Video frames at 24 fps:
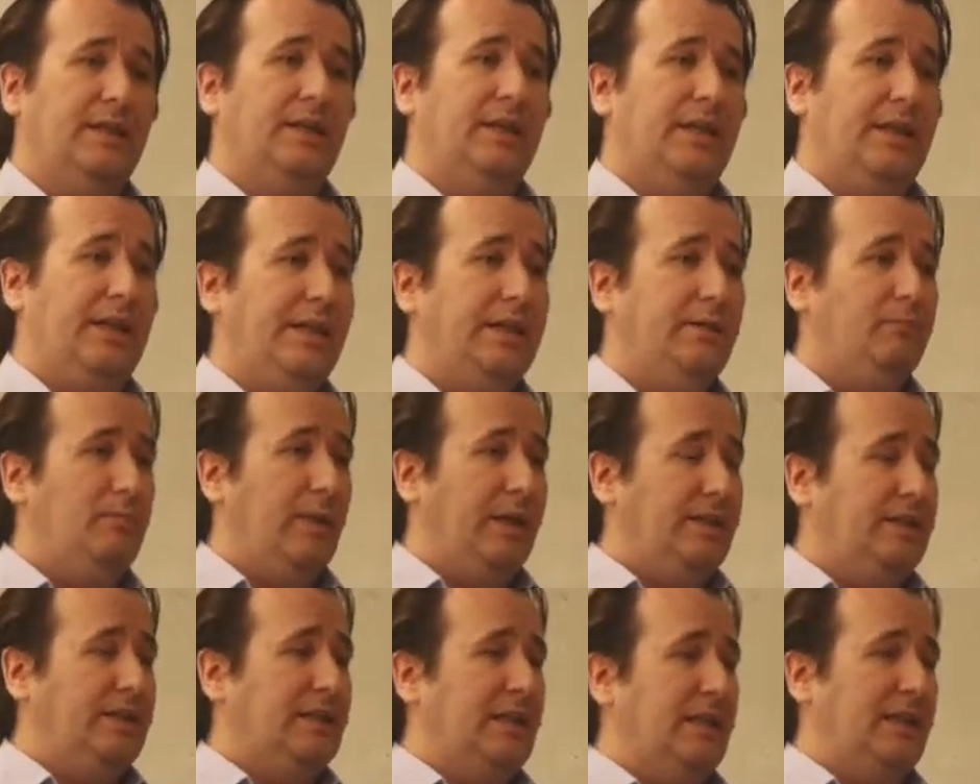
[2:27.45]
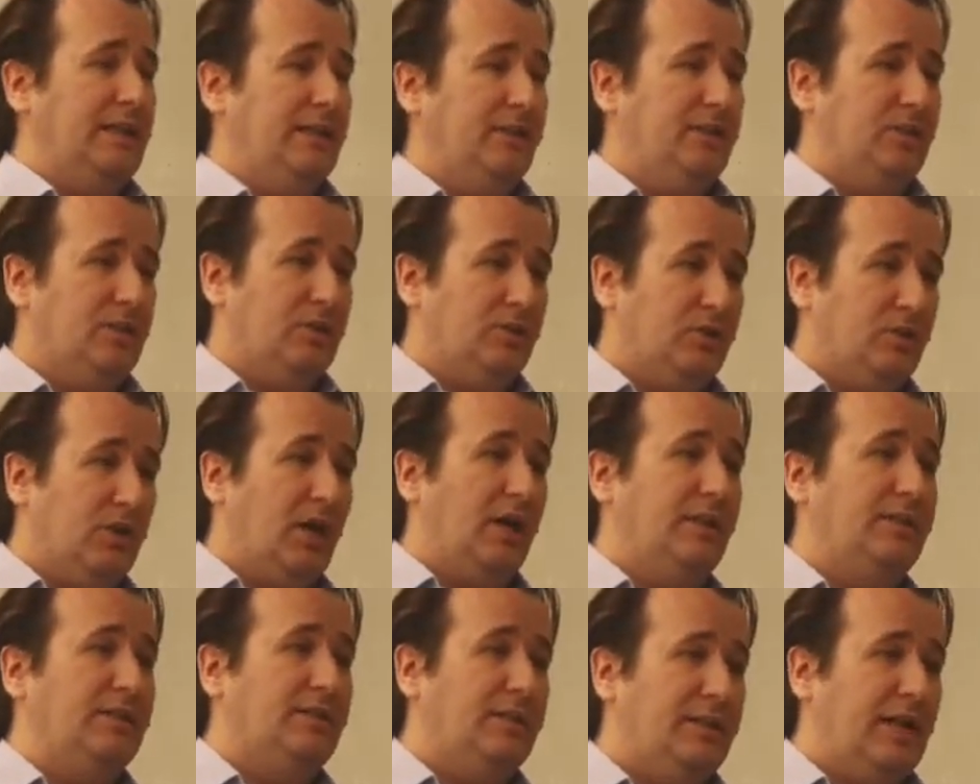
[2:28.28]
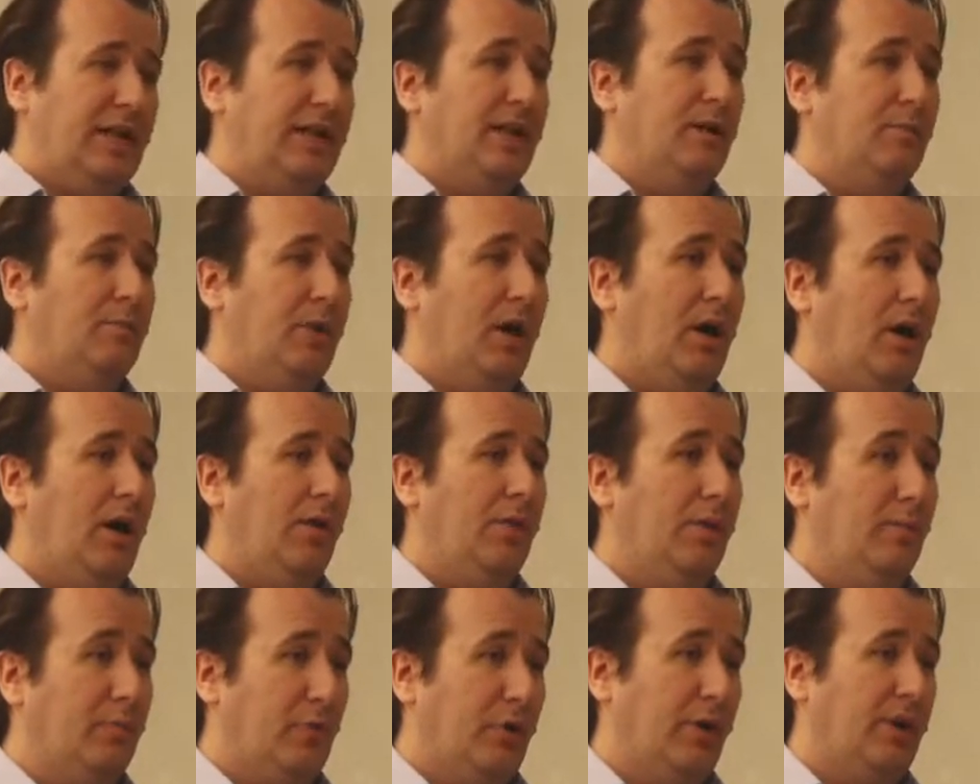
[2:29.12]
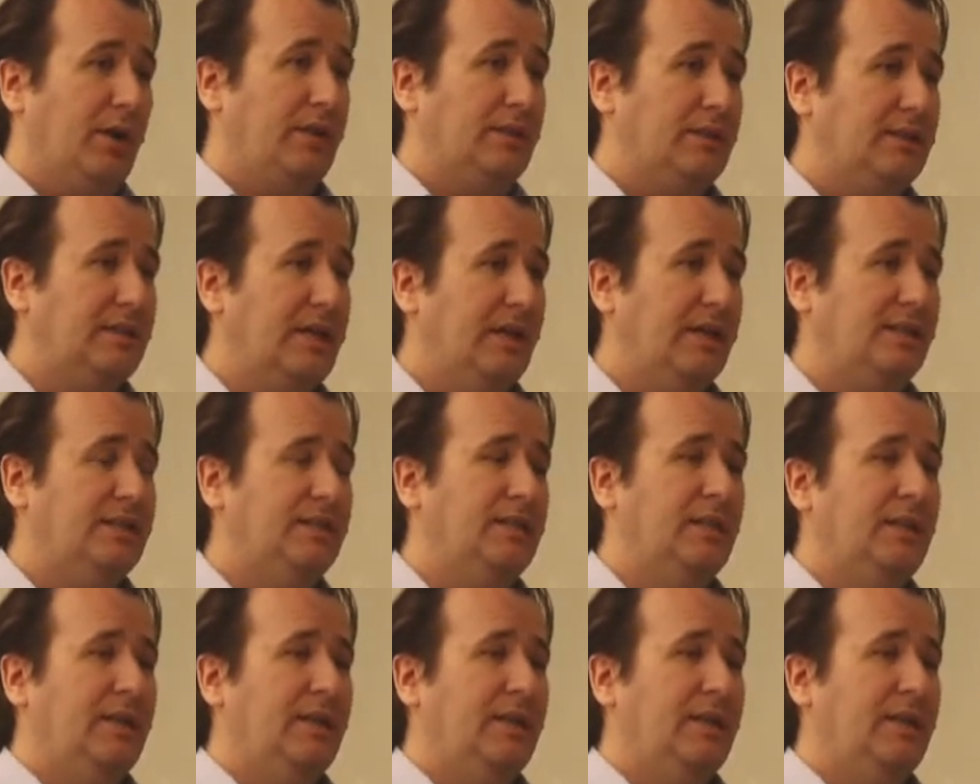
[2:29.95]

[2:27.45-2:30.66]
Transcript: He basically started to take apart the product sets